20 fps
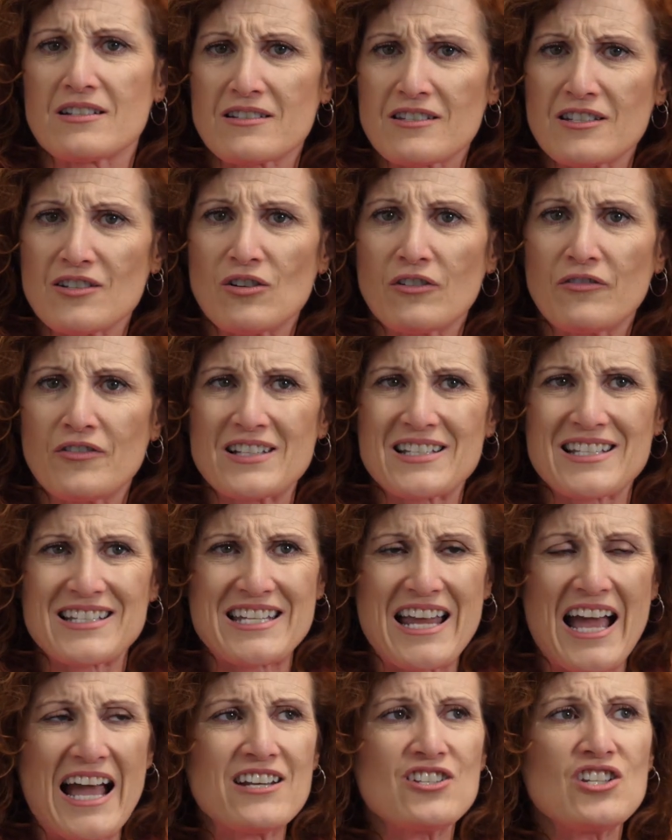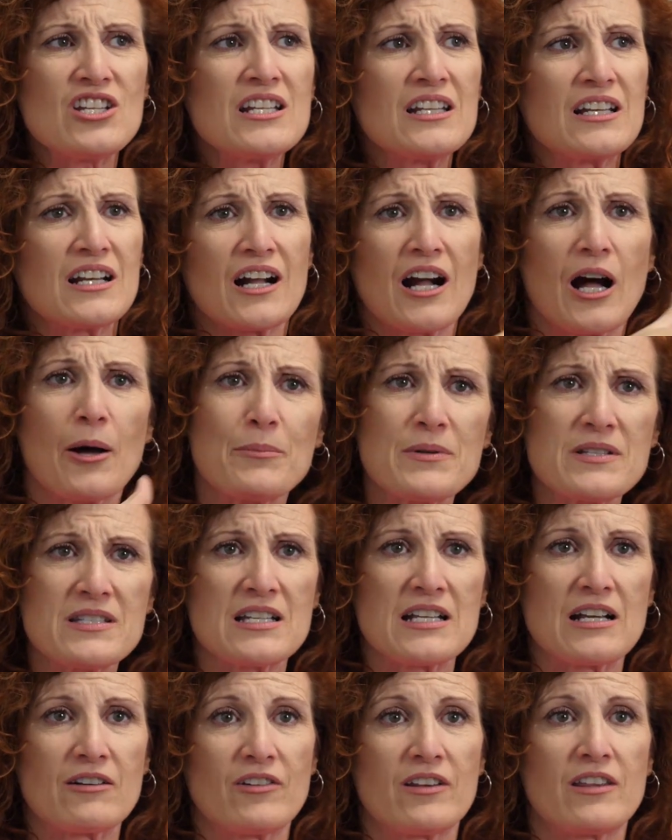It's you know, if it's attaching and
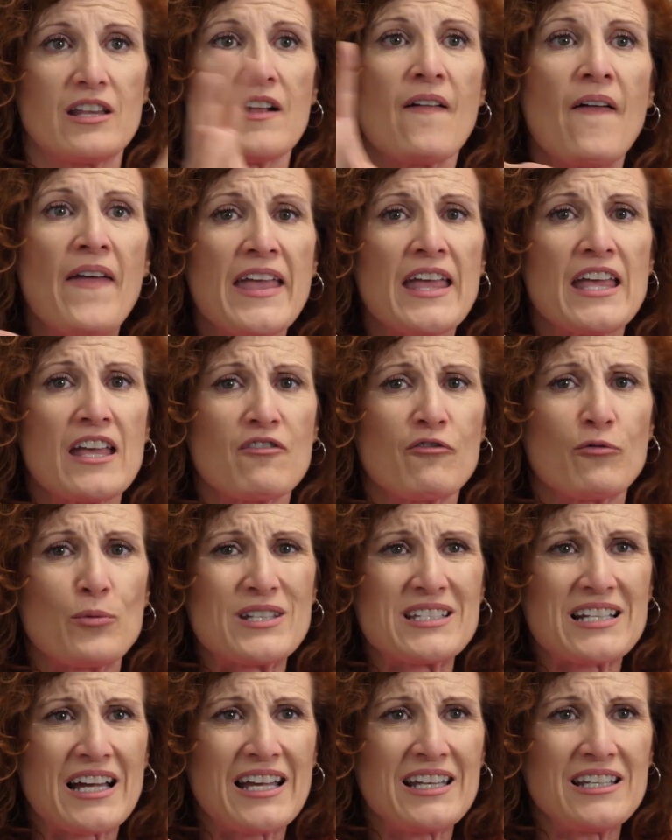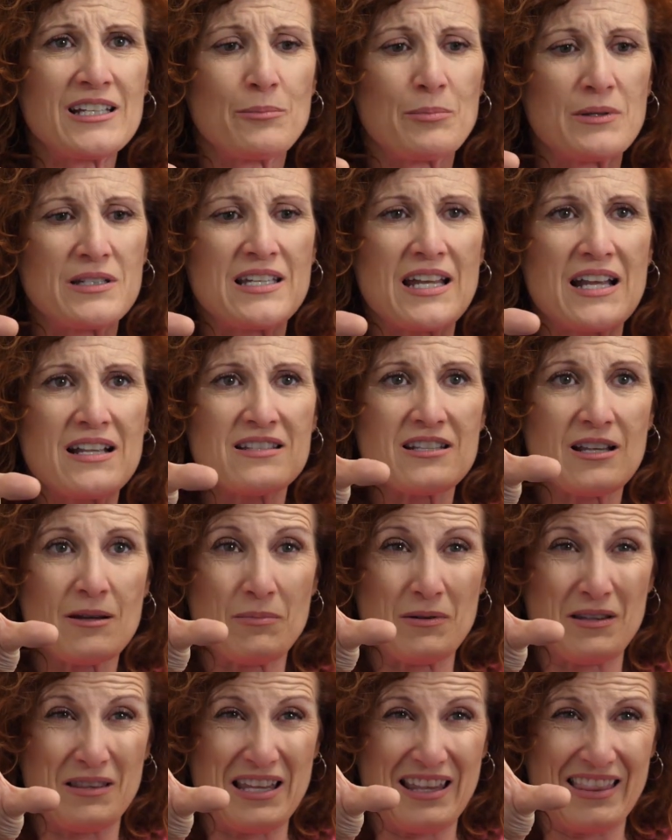encompassing everything, if we tighten up and tense
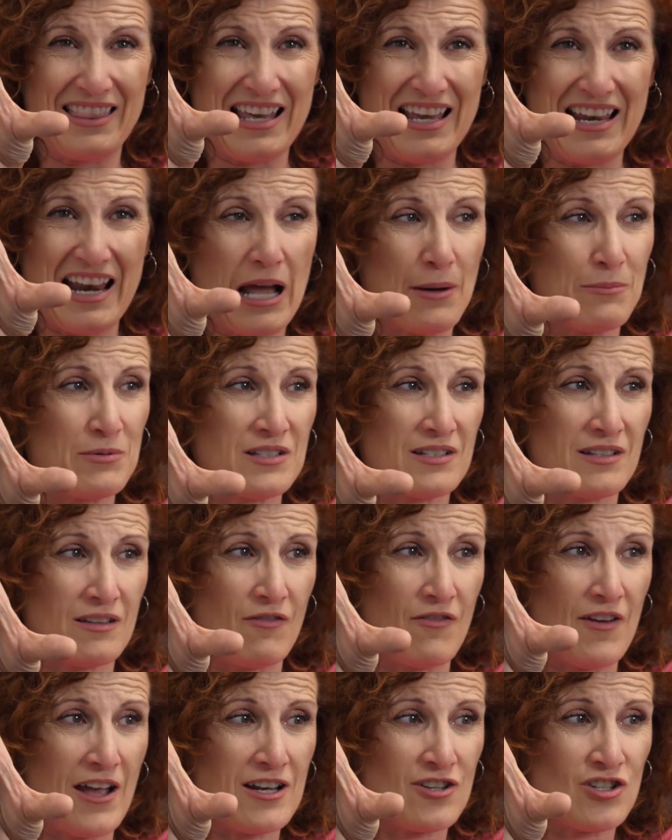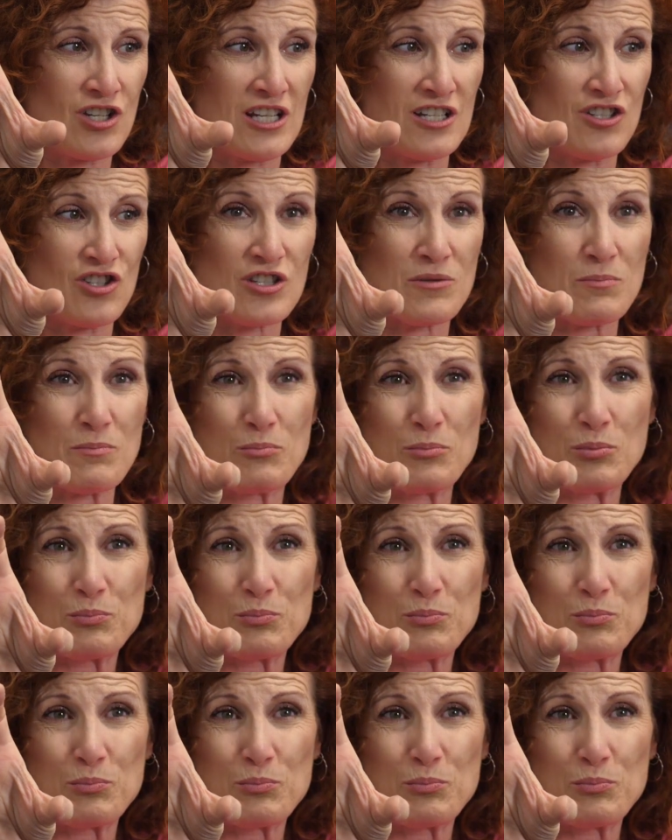up and that happens to the fascia, it's just